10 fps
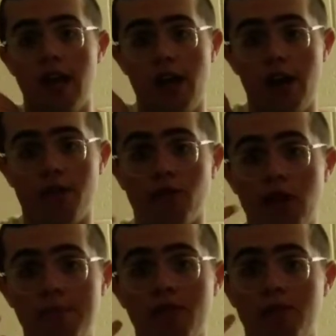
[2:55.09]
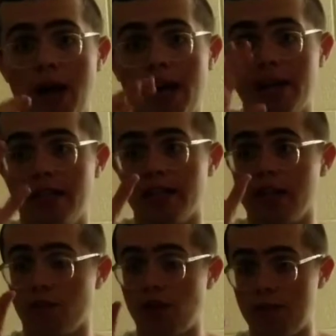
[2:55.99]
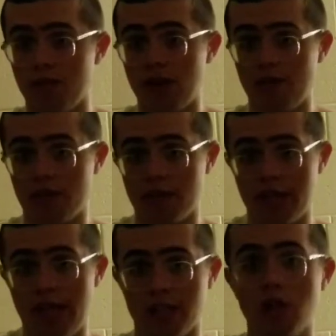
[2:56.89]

a frame of mind and a frame of reference as